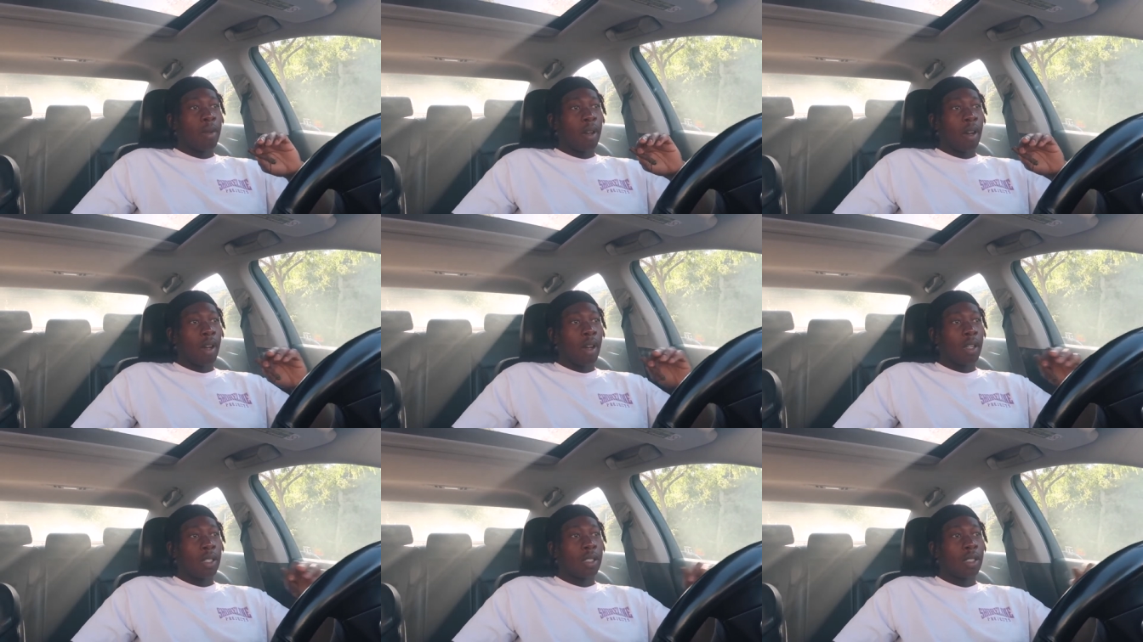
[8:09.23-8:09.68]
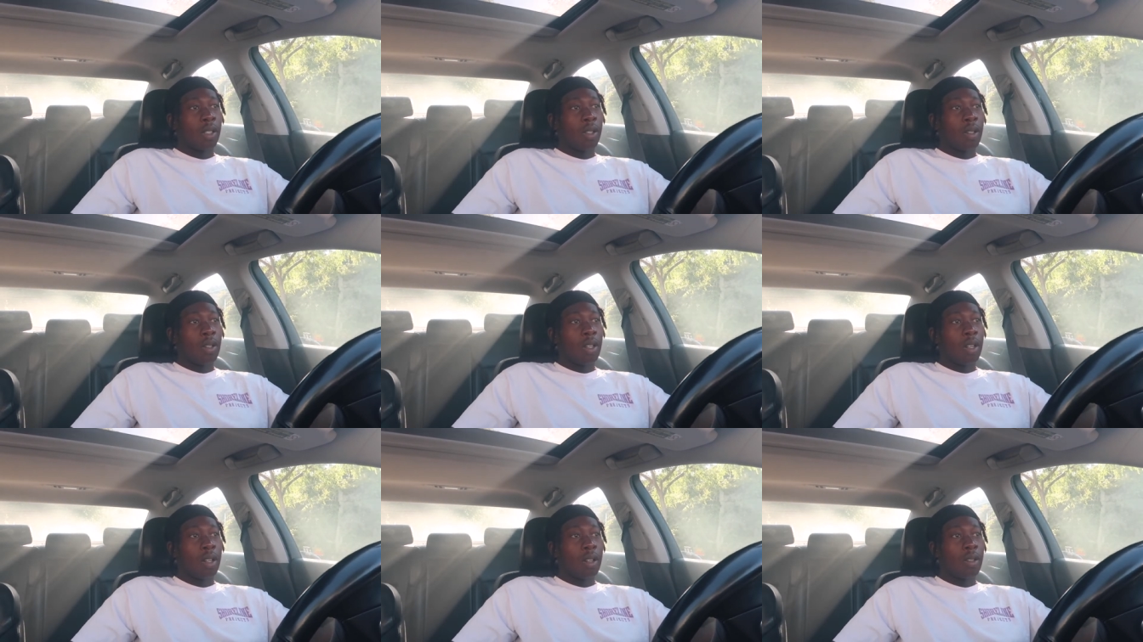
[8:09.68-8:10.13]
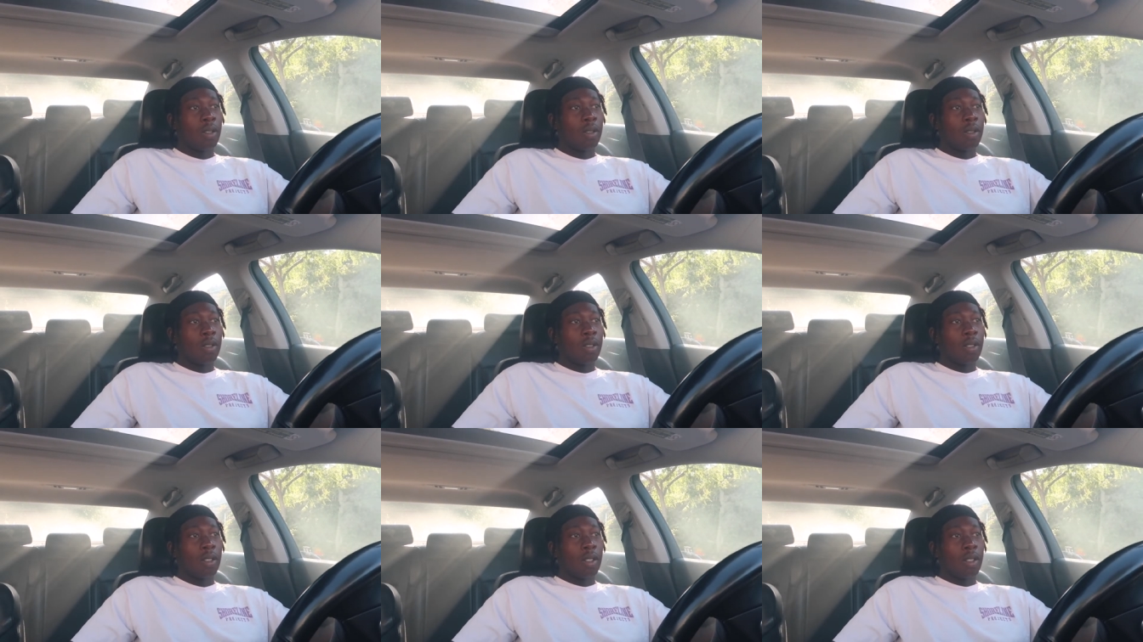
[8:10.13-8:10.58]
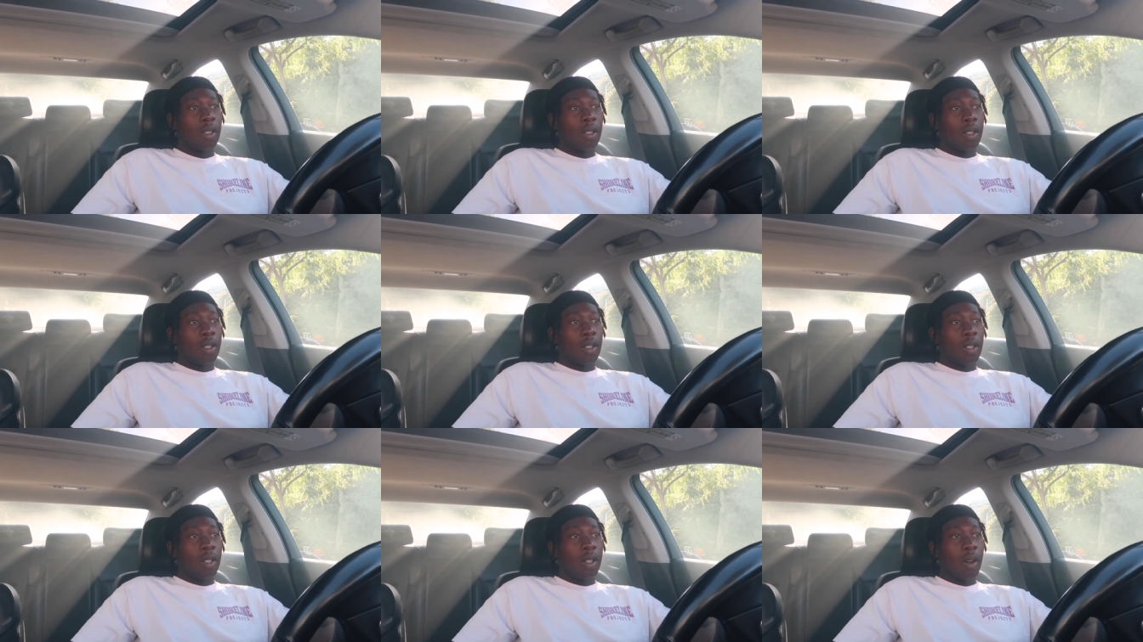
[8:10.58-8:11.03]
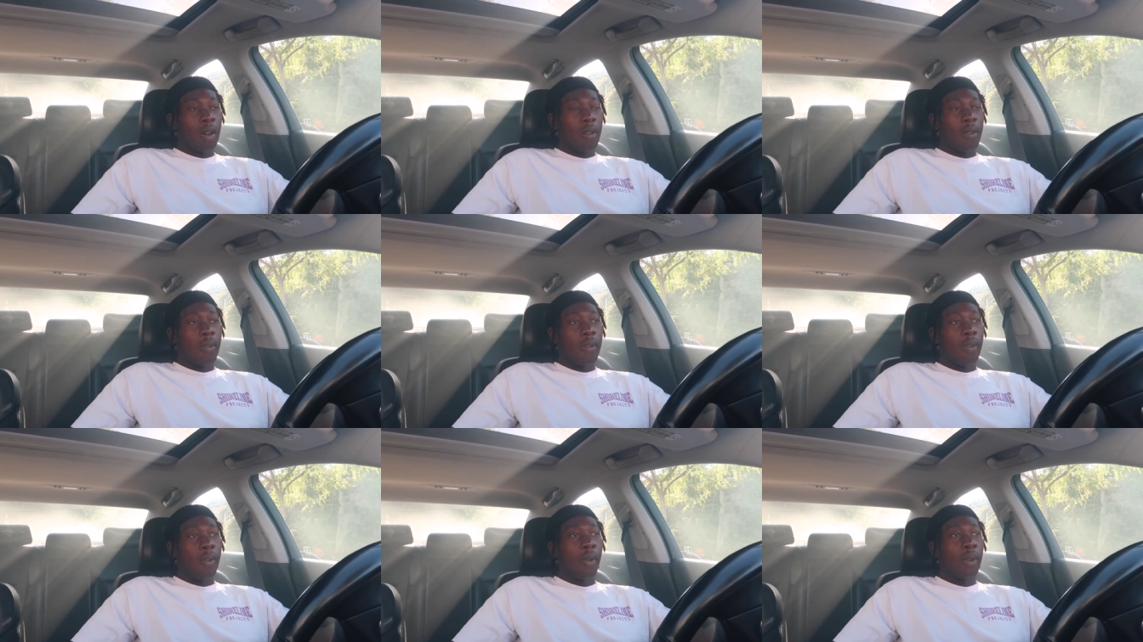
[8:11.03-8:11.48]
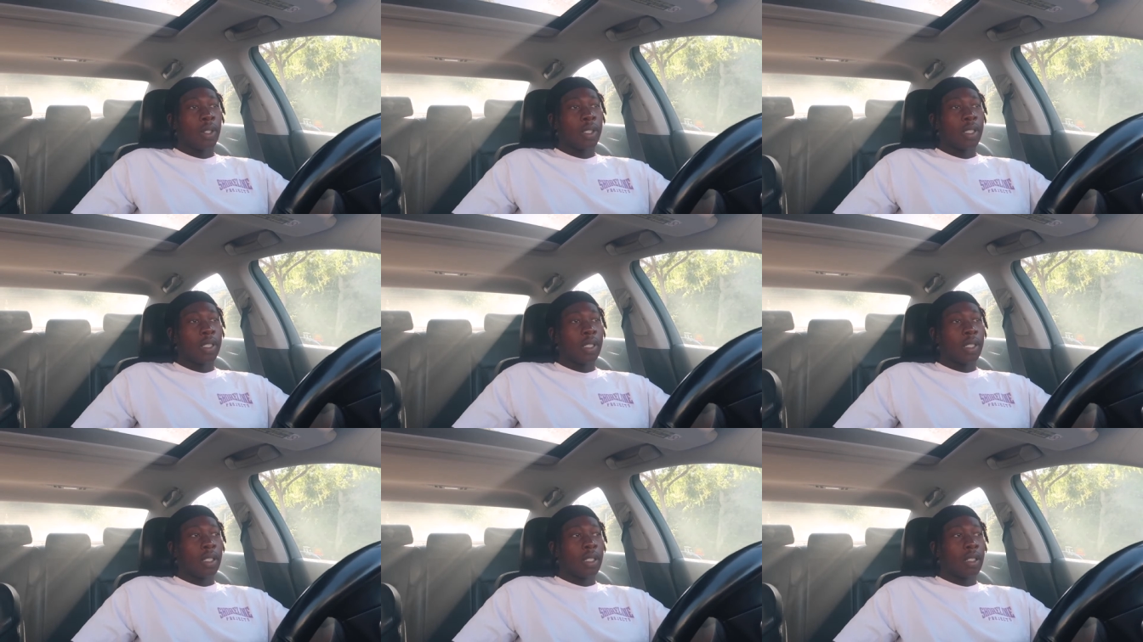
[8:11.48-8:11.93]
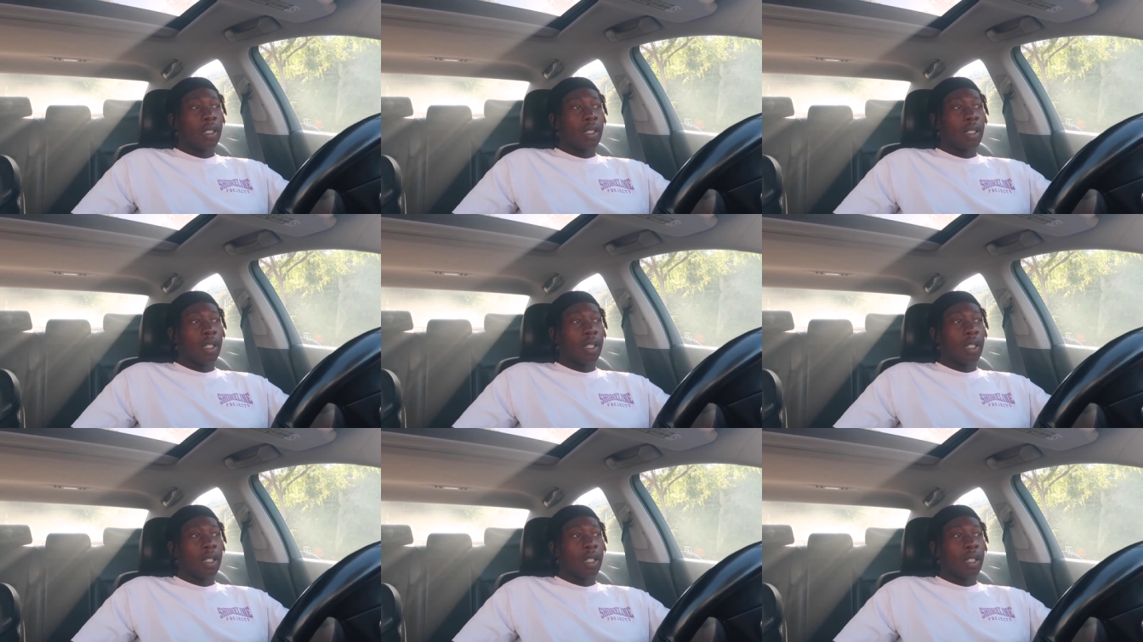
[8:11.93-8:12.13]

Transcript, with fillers: but also don't don't force it.